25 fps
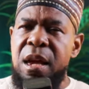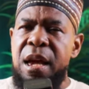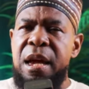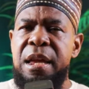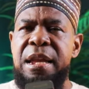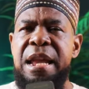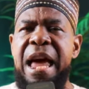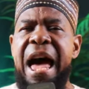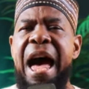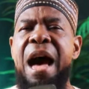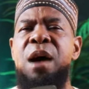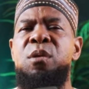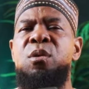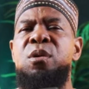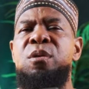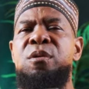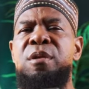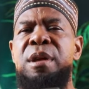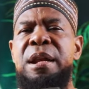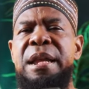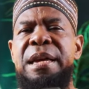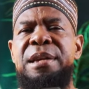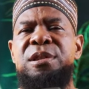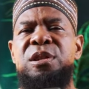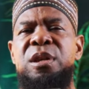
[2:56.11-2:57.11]
In our
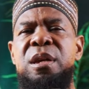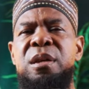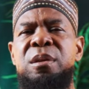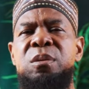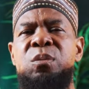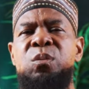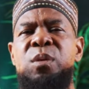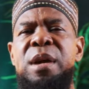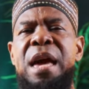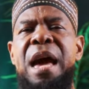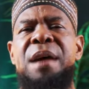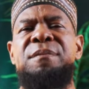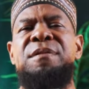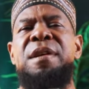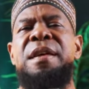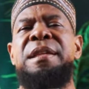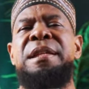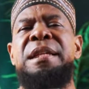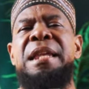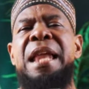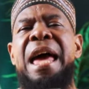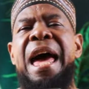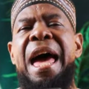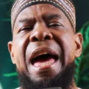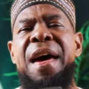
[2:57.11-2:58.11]
religion, we have
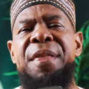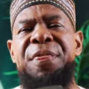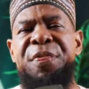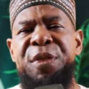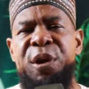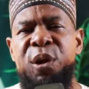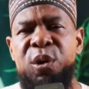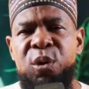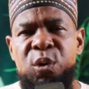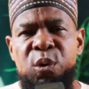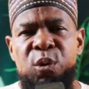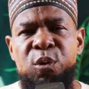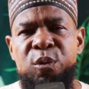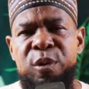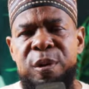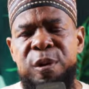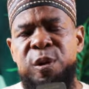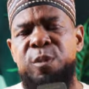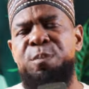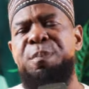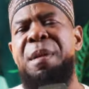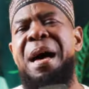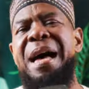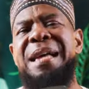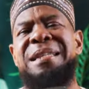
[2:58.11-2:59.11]
an ethical
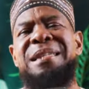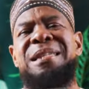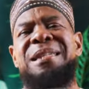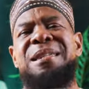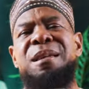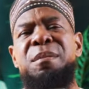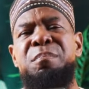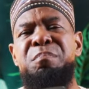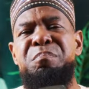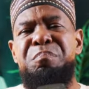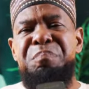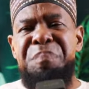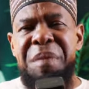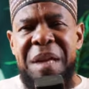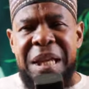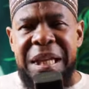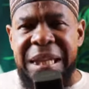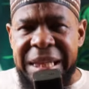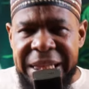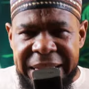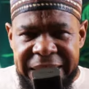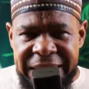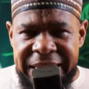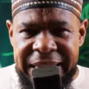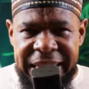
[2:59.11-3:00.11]

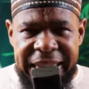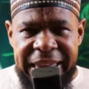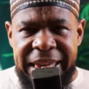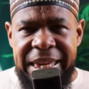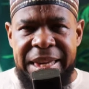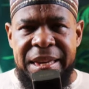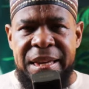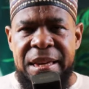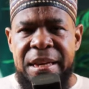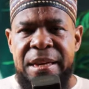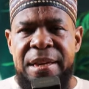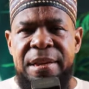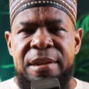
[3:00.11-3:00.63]
responsibility